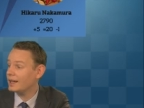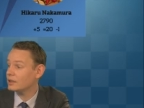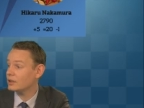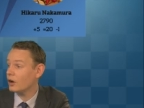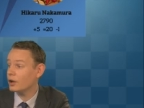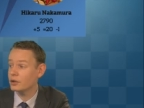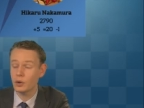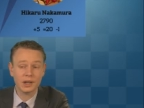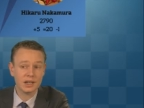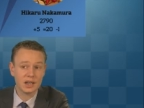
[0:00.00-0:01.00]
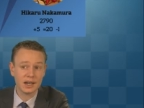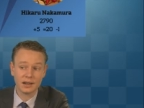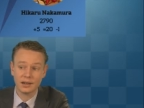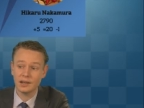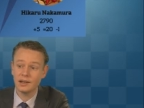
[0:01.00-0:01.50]
and an ongoing
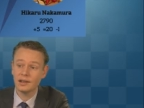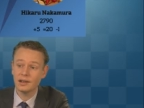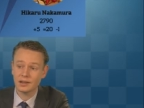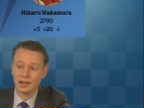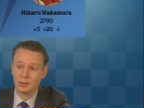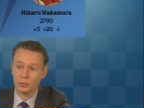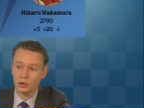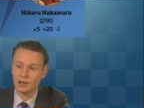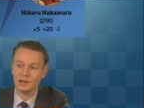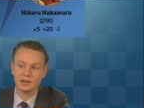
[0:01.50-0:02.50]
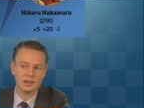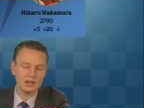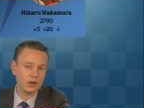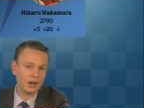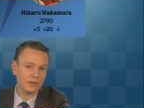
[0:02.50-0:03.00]
attack Nakamura
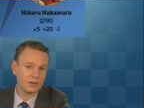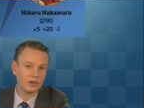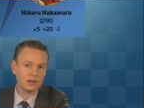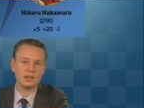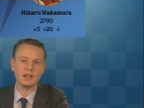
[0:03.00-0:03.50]
did not have to see